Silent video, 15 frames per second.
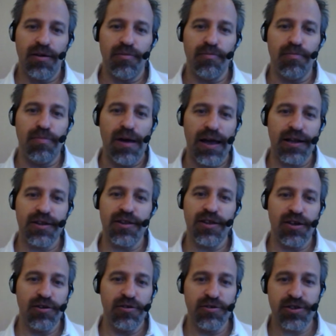banned the
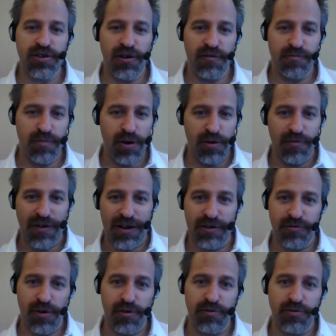use of bovine
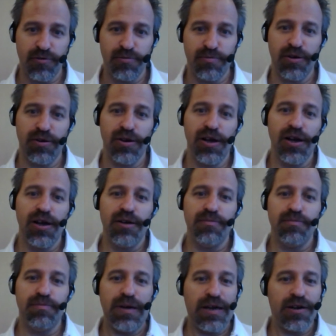growth hormone
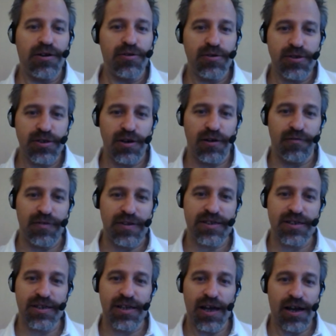because of its
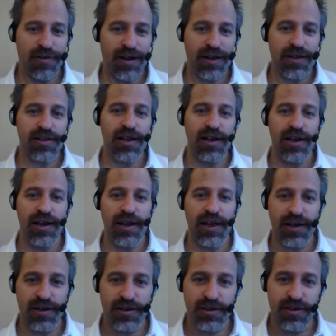direct link
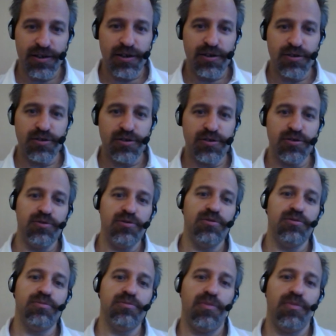to
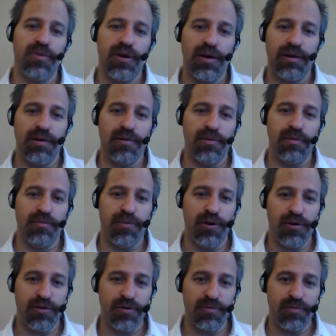
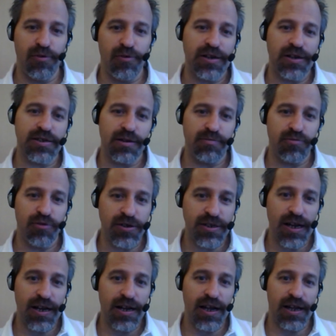both breast and
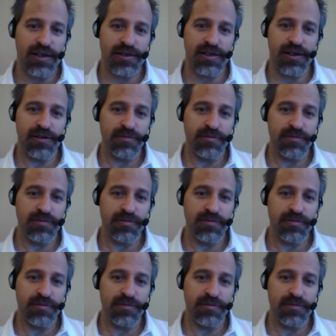prostate cancer,